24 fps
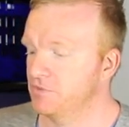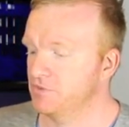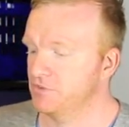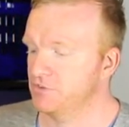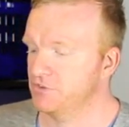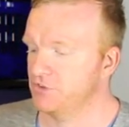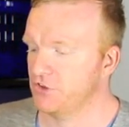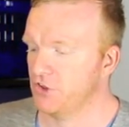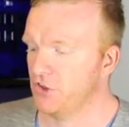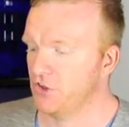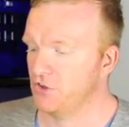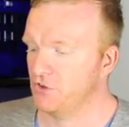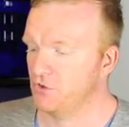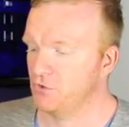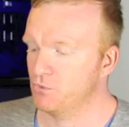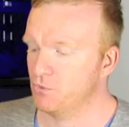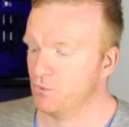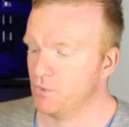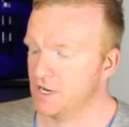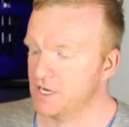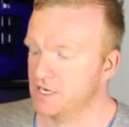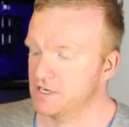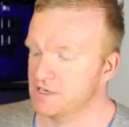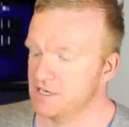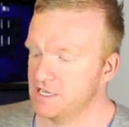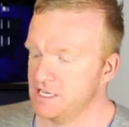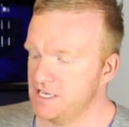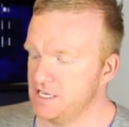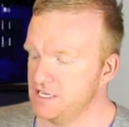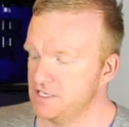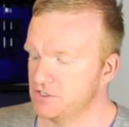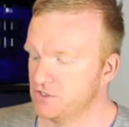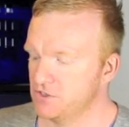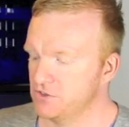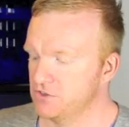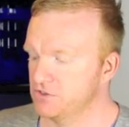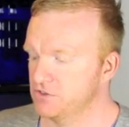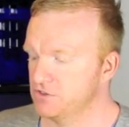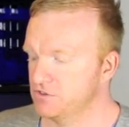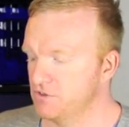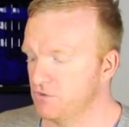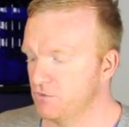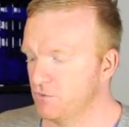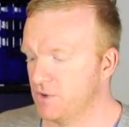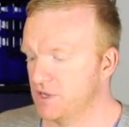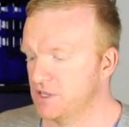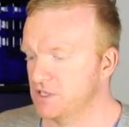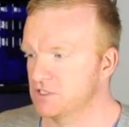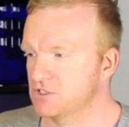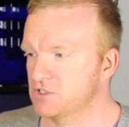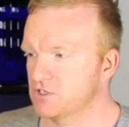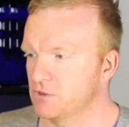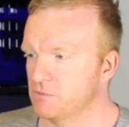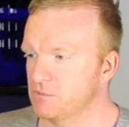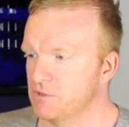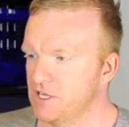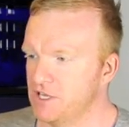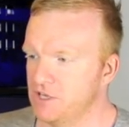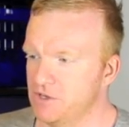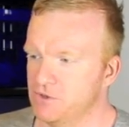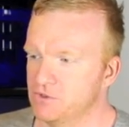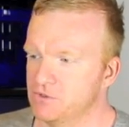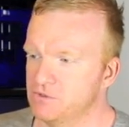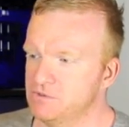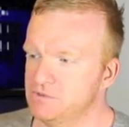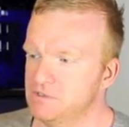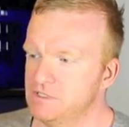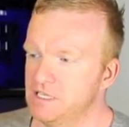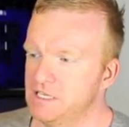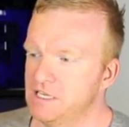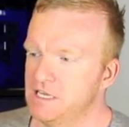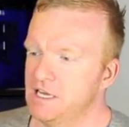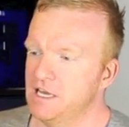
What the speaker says: So when he's on Weathertop Hill,